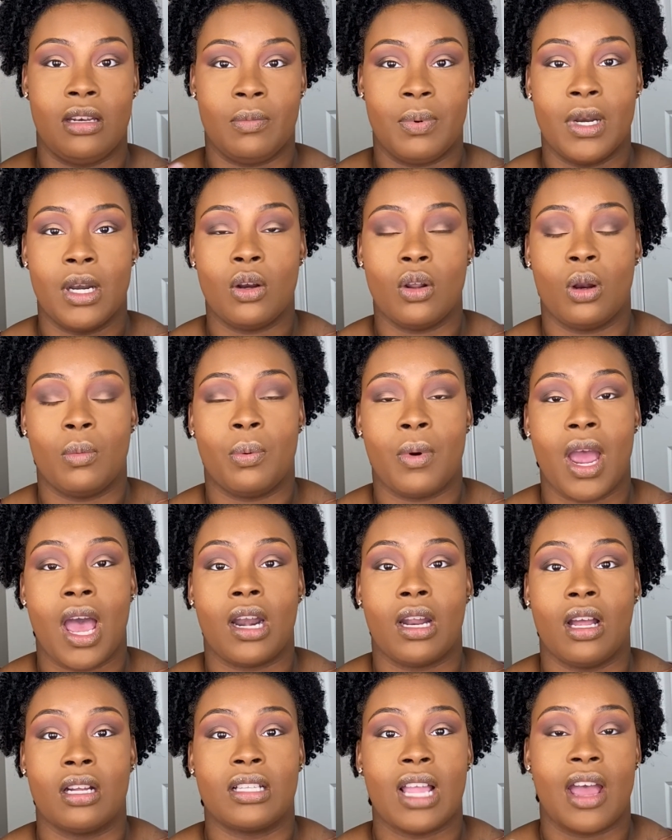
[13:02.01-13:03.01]
Depending on the
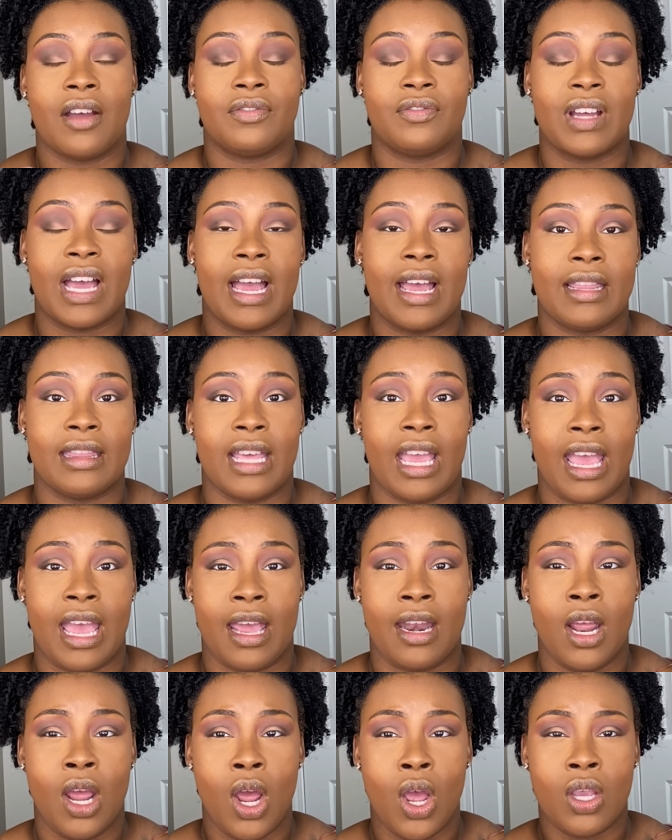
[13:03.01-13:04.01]
product, I find
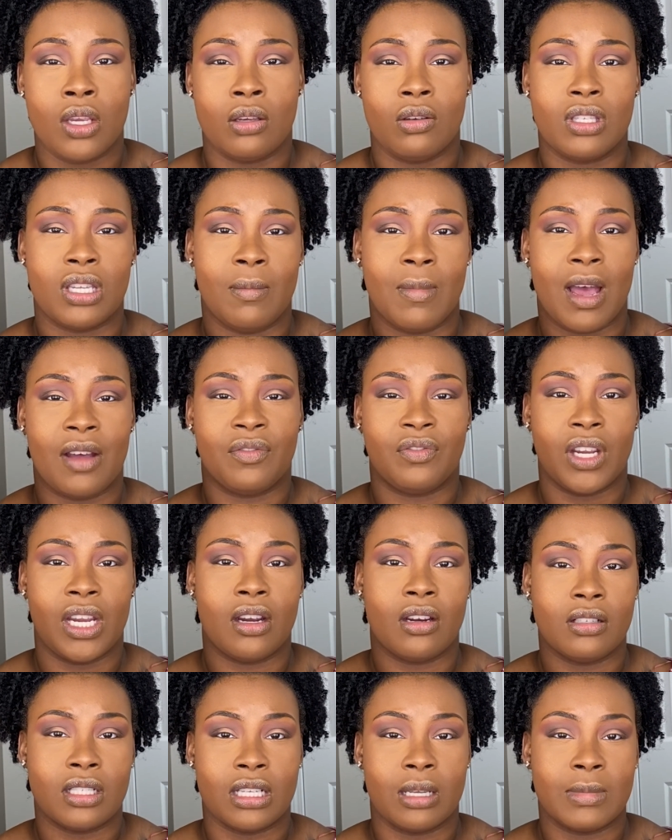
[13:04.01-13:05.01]
that using my
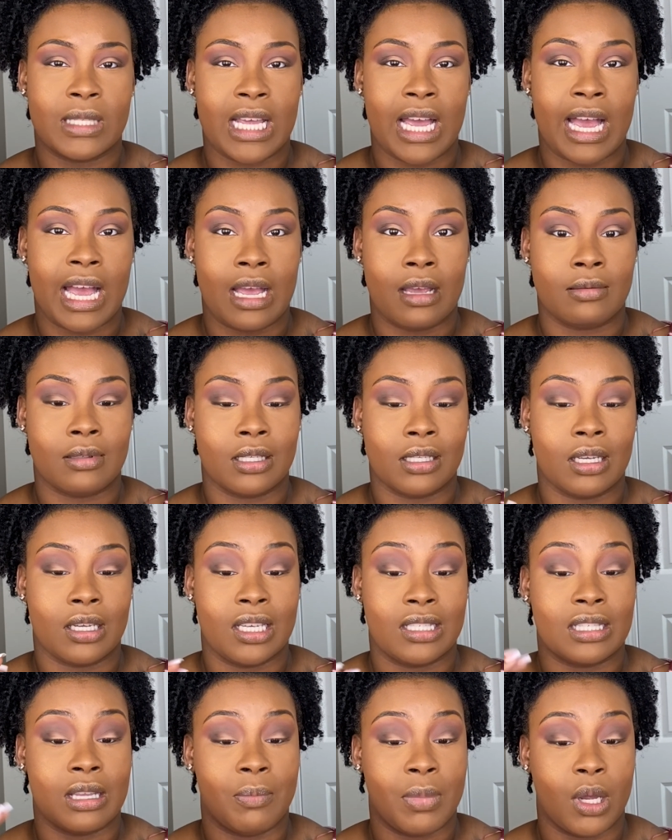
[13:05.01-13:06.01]
fingers sometimes
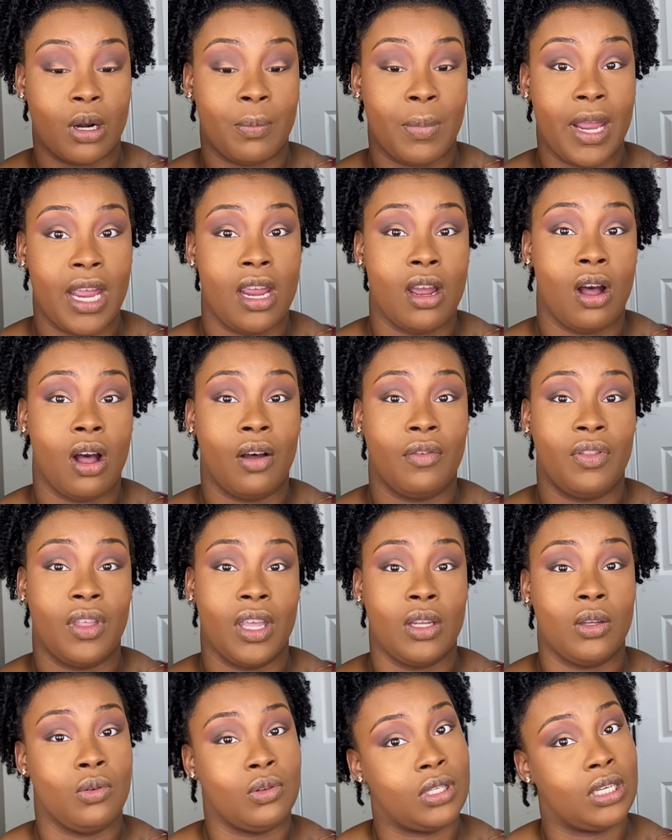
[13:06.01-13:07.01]
gets a better payoff
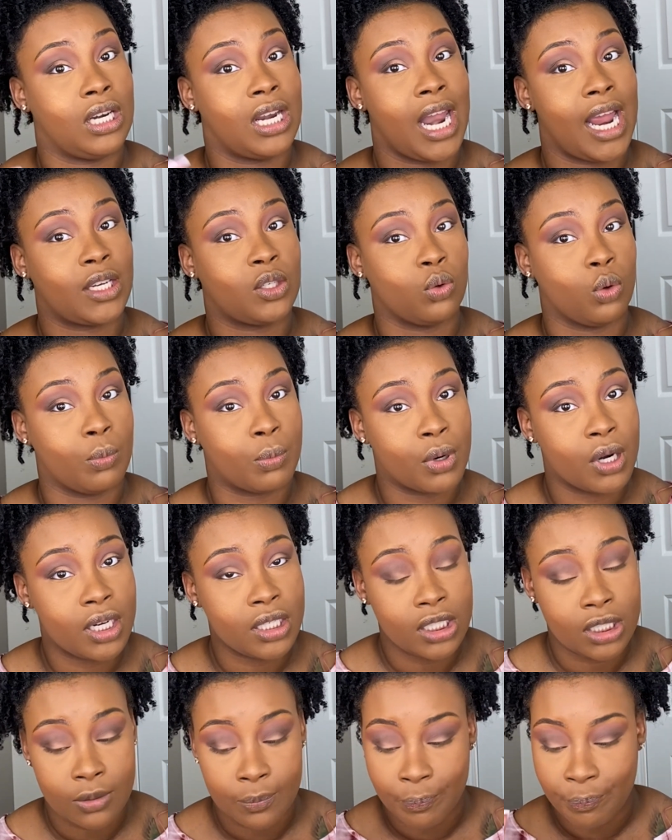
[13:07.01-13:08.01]
than using an actual
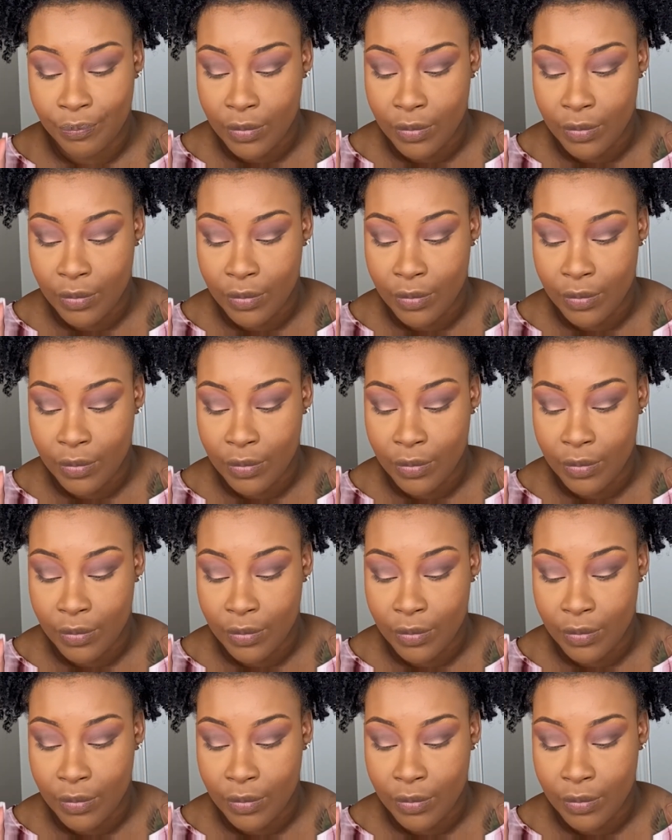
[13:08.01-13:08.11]
brush.